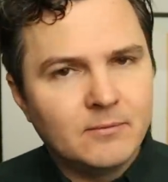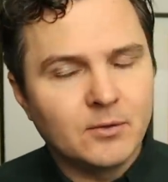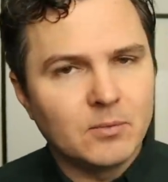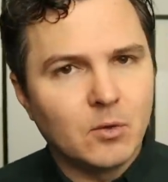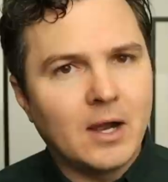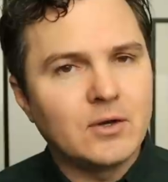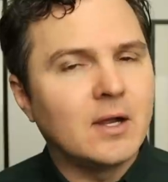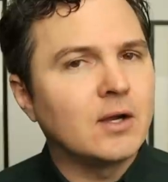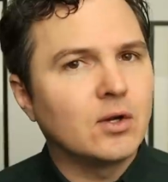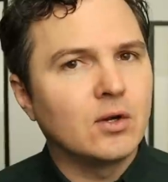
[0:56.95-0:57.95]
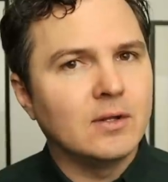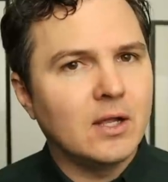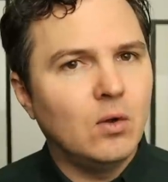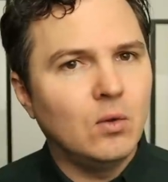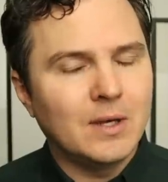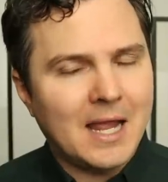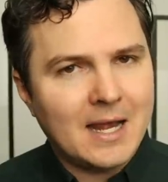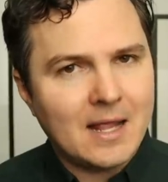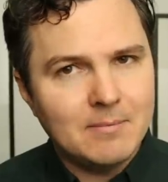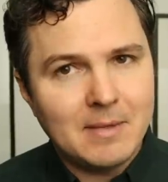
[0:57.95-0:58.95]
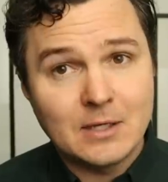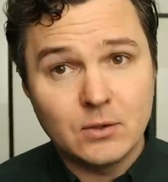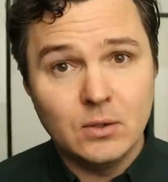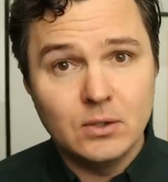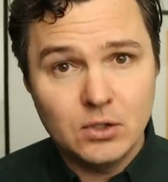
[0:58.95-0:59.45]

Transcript: Furthermore, I do not currently hold any Mantle